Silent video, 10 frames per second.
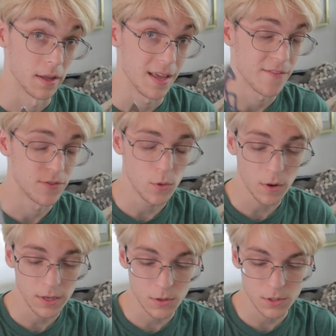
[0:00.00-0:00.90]
If you
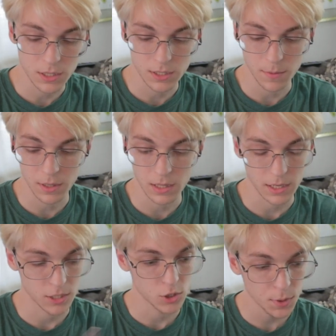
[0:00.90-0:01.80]
are used to something
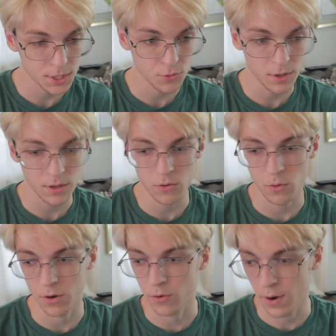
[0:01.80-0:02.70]
like a Squid Trainer
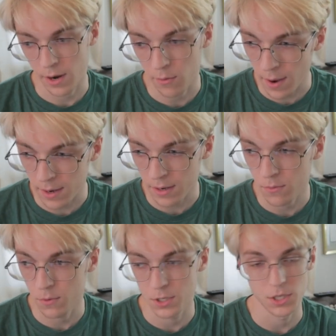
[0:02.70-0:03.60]
or a
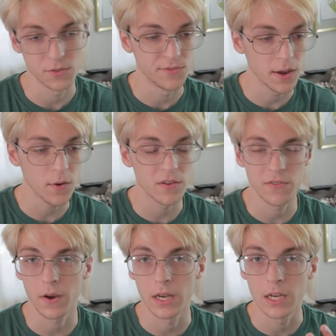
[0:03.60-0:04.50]
Krakarakin, which is very,
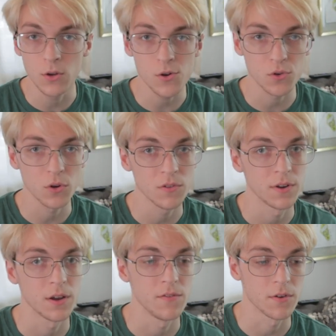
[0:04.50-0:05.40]
very neutral,
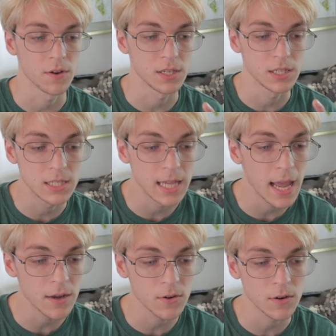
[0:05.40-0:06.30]
very, very
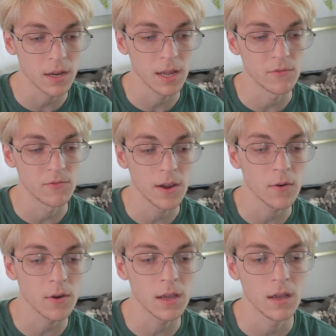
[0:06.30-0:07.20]
standard, and
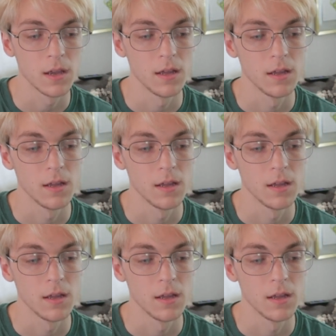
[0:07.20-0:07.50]
very